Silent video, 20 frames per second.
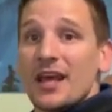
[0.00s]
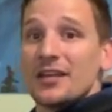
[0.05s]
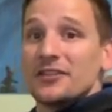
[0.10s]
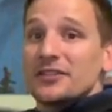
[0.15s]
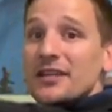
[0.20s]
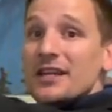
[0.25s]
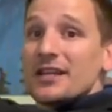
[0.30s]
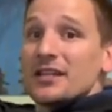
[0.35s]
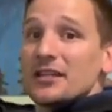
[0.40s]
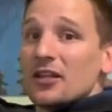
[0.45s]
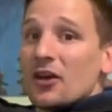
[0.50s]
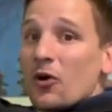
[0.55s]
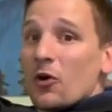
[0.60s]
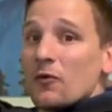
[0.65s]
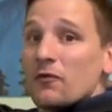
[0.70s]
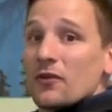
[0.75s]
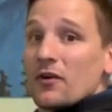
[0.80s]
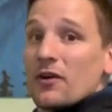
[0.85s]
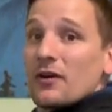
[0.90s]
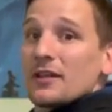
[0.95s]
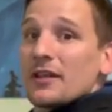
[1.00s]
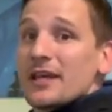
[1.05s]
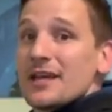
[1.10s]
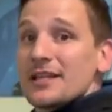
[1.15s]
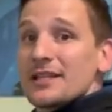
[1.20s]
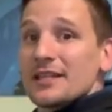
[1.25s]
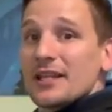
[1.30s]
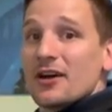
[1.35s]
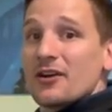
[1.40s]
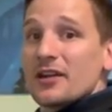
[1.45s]
Say the overall
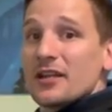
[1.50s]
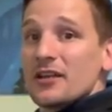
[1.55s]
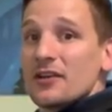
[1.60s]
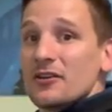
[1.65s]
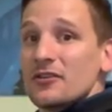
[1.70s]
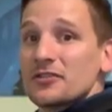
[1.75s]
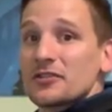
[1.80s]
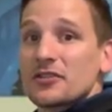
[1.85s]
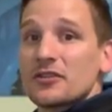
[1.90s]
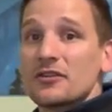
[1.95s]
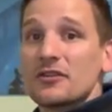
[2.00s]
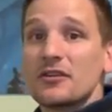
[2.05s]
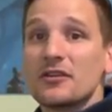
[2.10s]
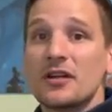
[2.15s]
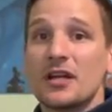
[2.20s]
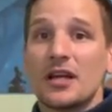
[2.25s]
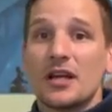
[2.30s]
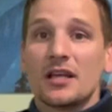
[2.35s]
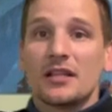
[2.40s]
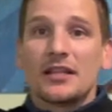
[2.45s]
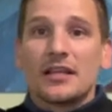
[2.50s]
length down here is good.